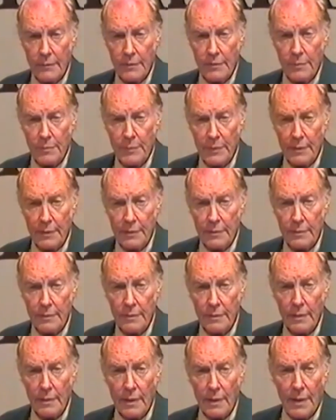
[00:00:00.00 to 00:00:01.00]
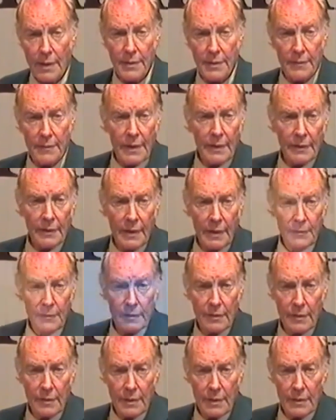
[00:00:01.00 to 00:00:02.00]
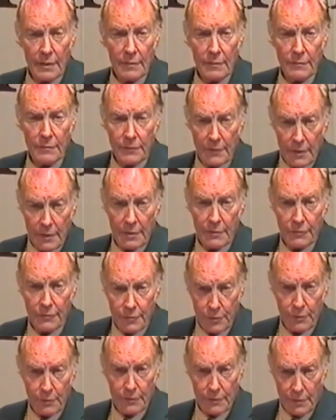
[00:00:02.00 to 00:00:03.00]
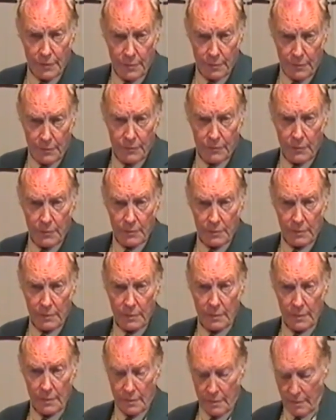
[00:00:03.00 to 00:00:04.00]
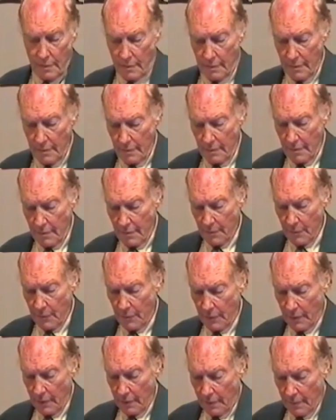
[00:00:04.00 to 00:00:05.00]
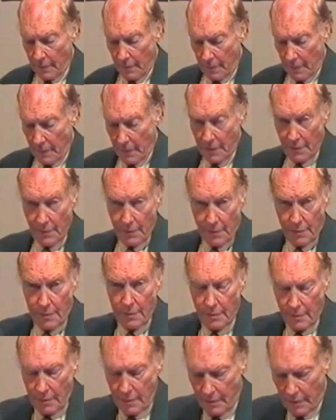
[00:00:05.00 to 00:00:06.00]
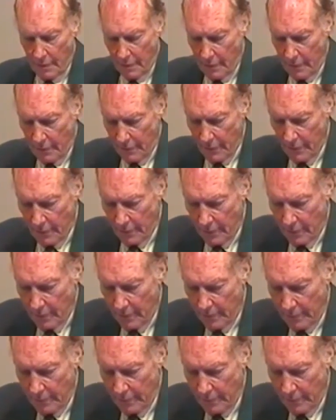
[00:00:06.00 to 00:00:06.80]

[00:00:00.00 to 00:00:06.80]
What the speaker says: us birth. And in that category, very few of us would fall this morning in this conference hall.